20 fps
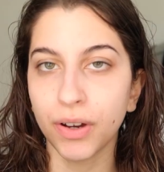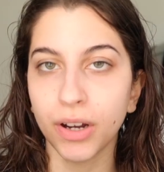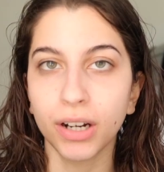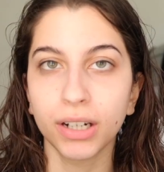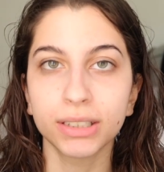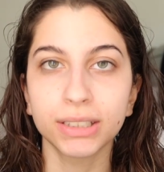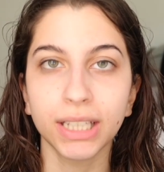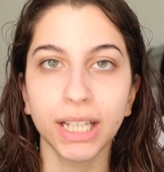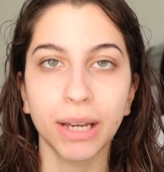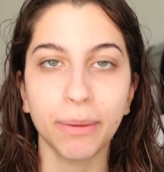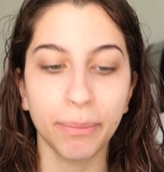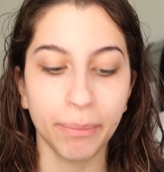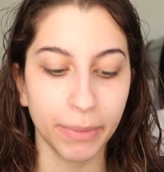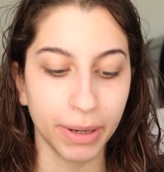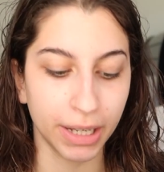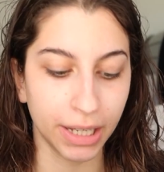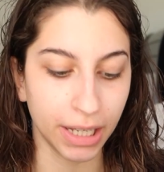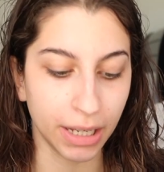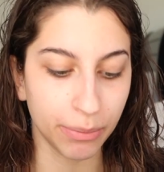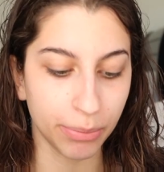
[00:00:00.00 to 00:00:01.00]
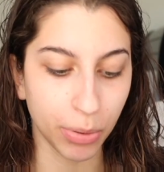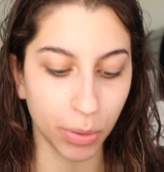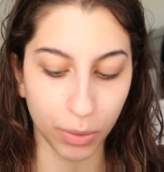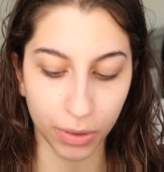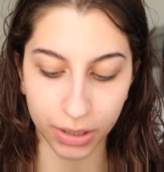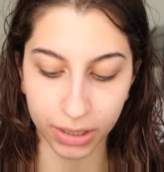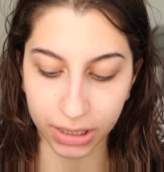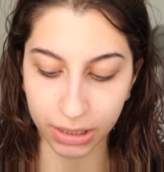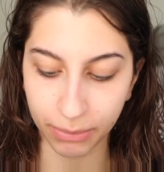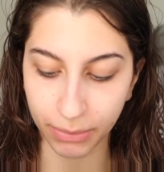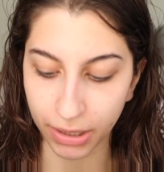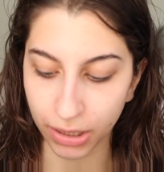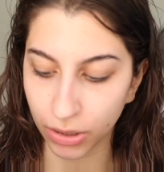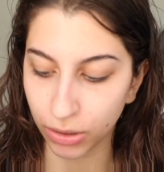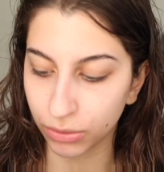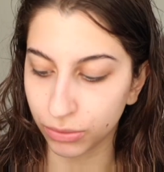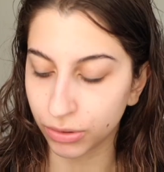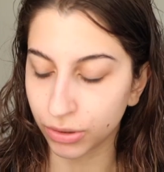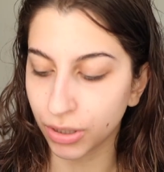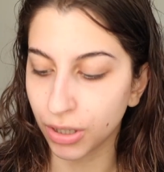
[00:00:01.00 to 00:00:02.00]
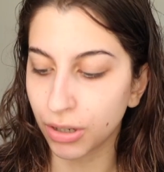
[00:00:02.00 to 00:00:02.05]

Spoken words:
As far as like my pores and my nose